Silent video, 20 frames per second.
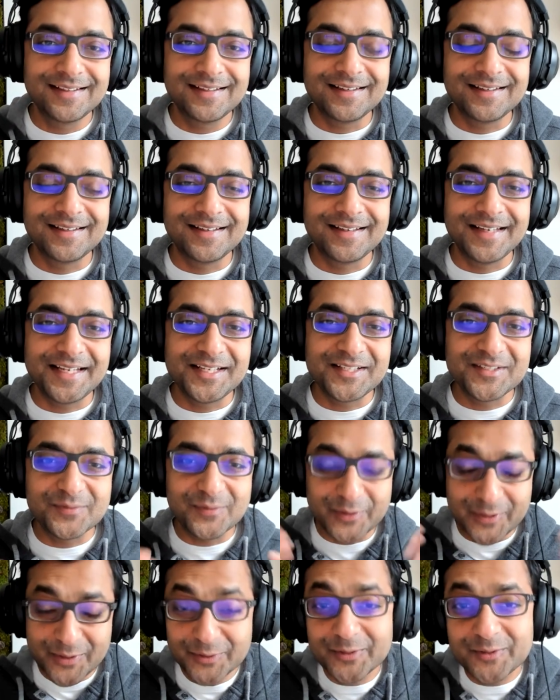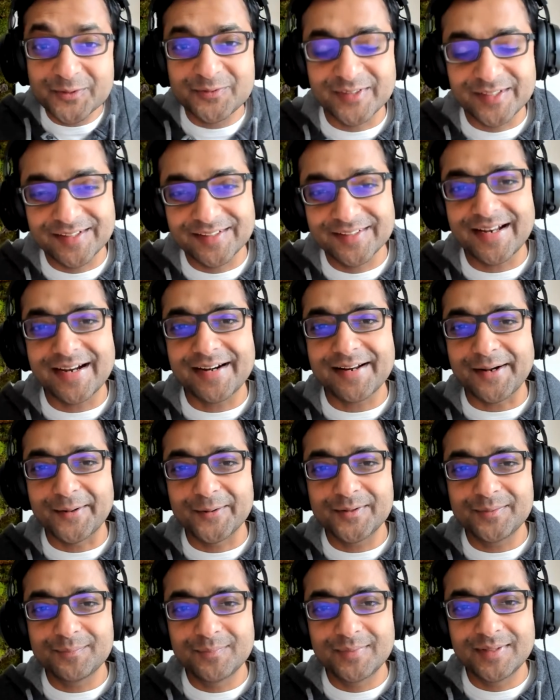Uh, it's for you to figure that
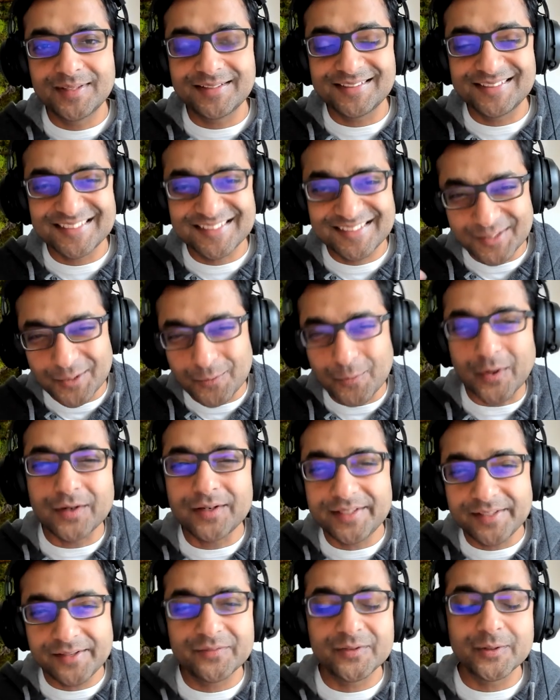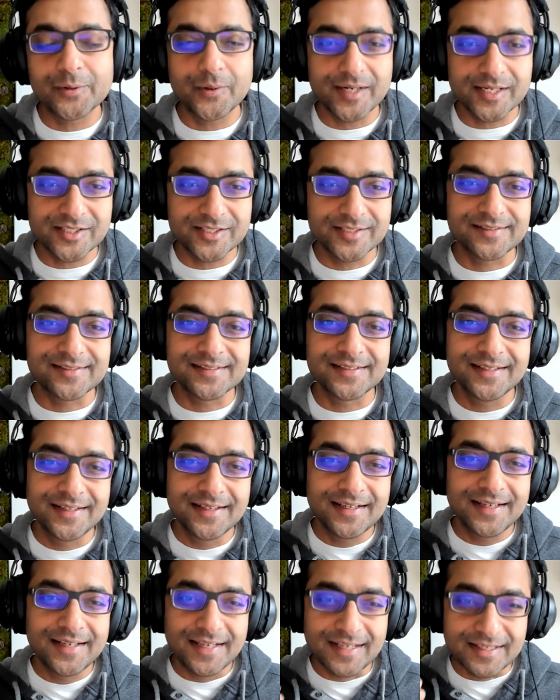out, but it's the quality of the questions.
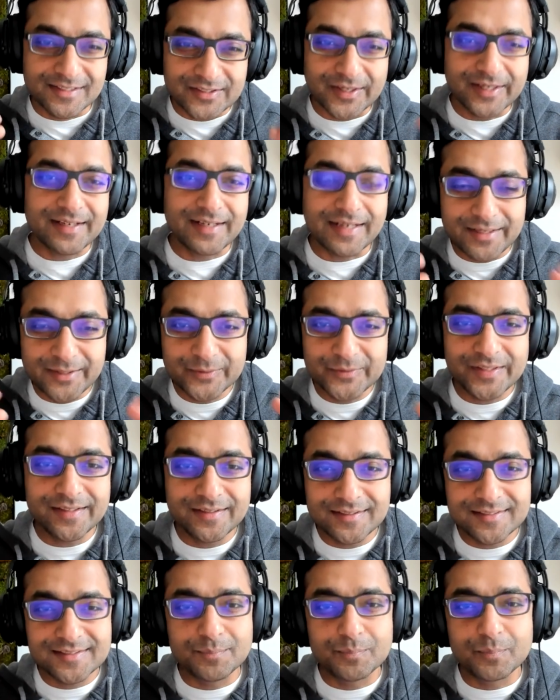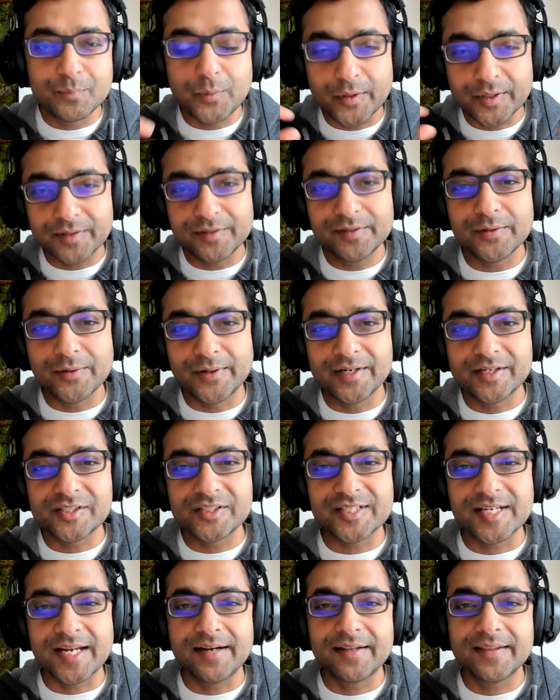And so I, I do think it's important to
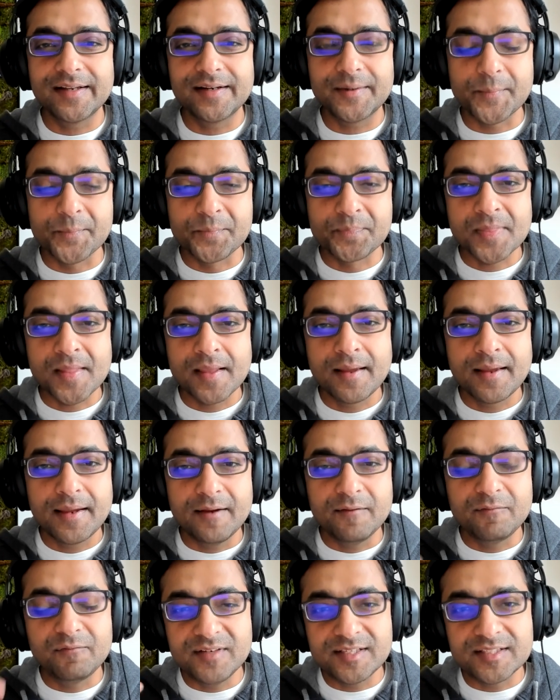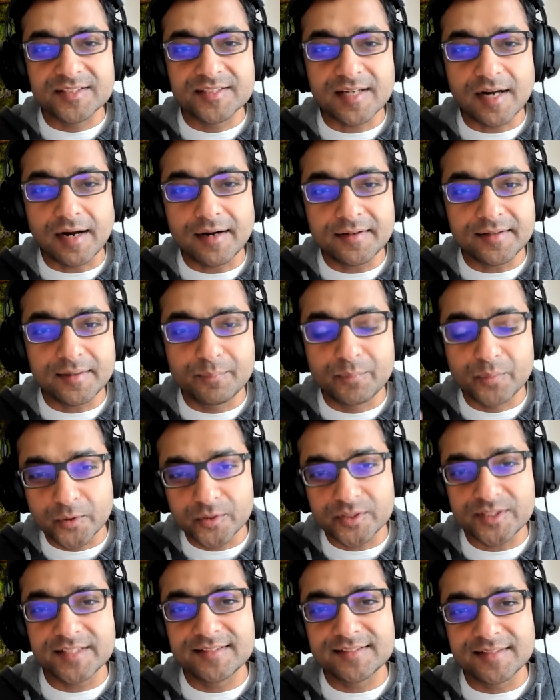understand that if we start
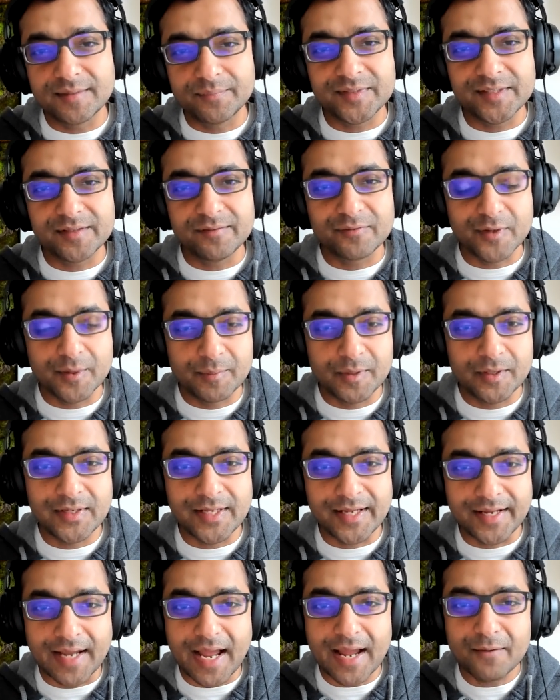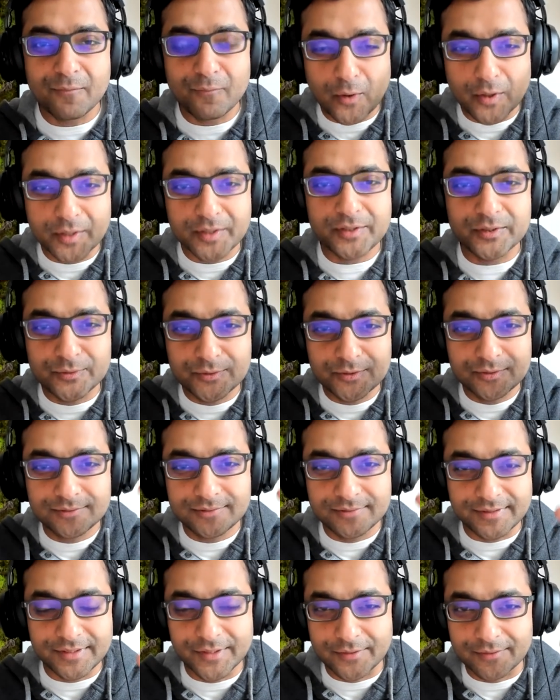approaching something from a like, I want
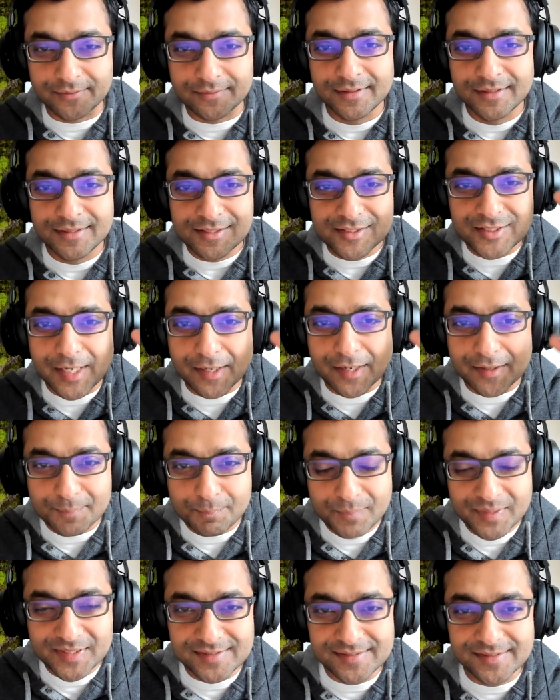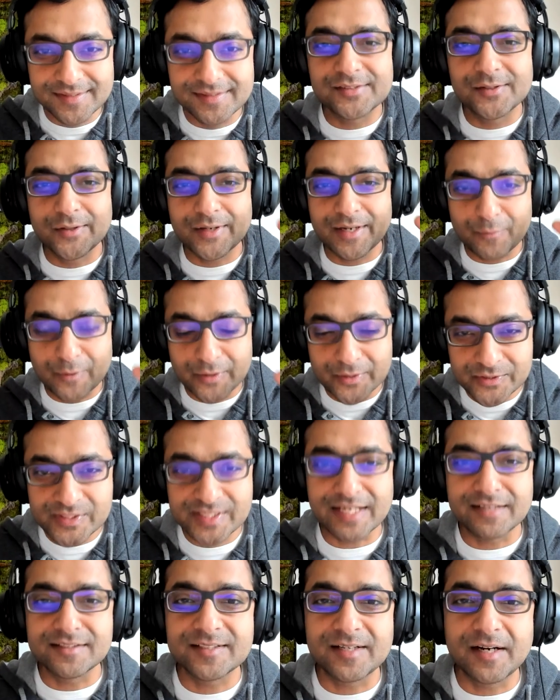to, you know, start a business or I want
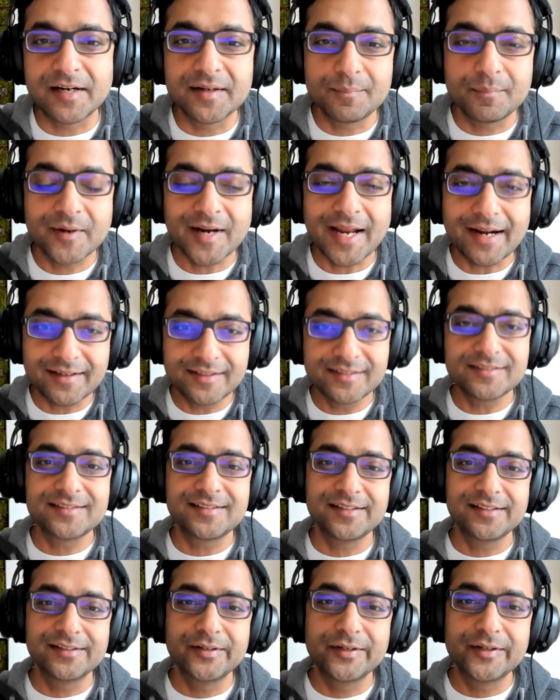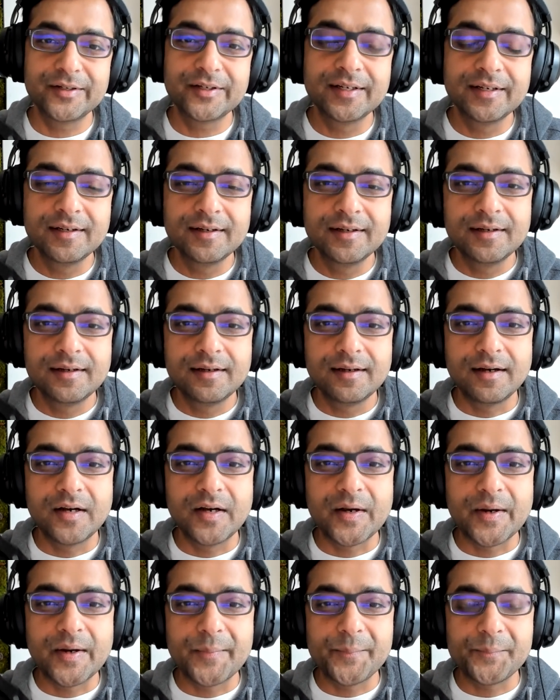to start a practice here,
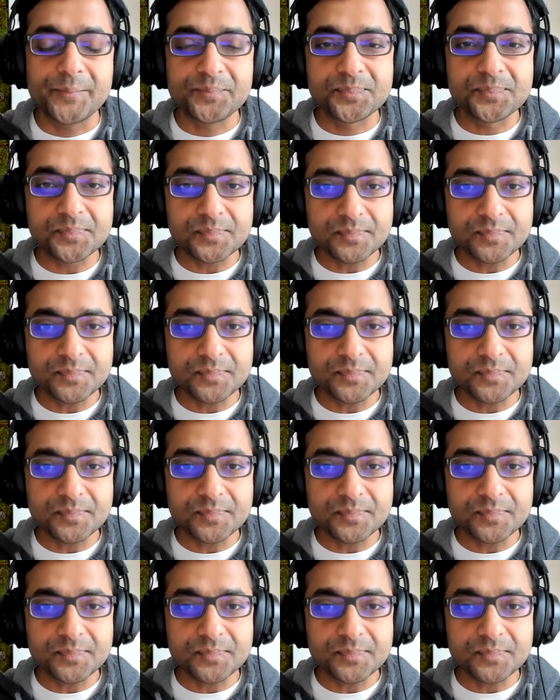um,